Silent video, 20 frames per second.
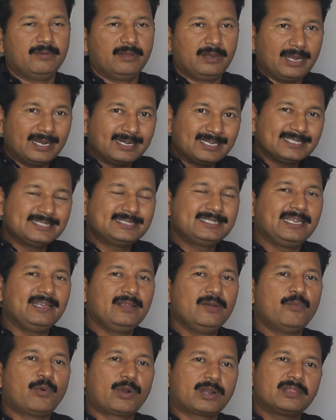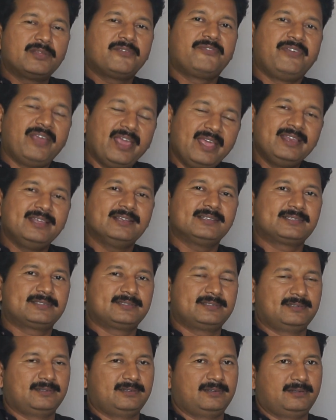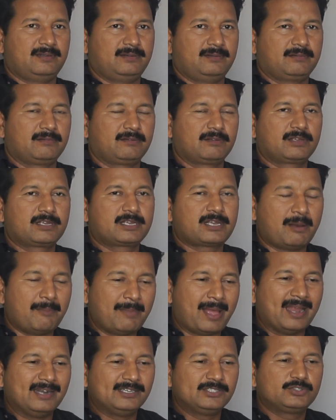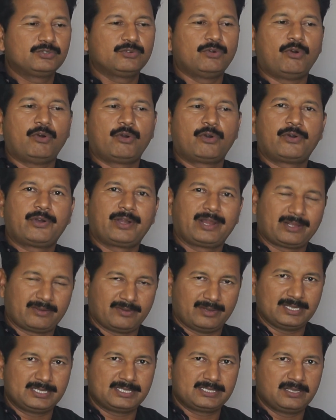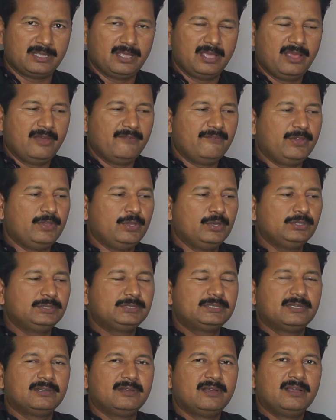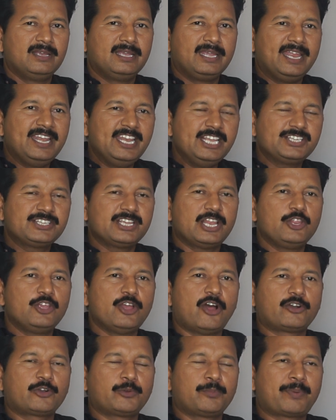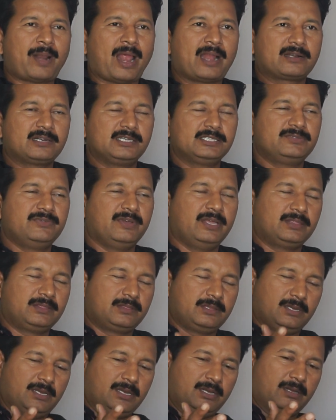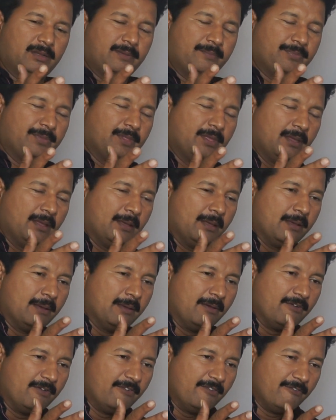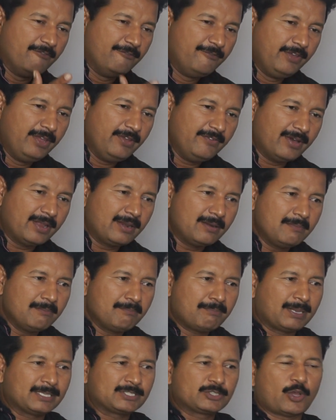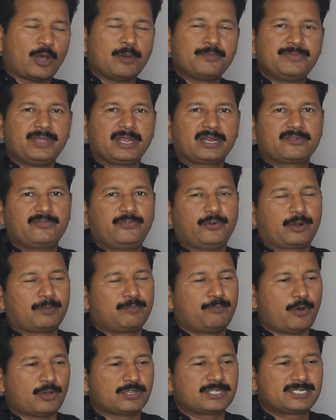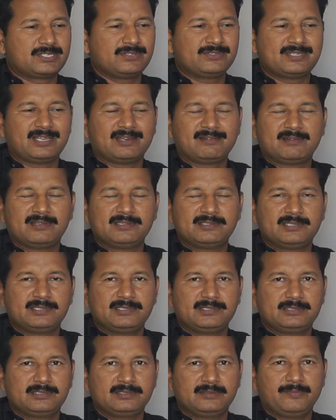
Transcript: let us see what are the various commands or requests we use. Initially you have to practice with V1 plus object for positive sentences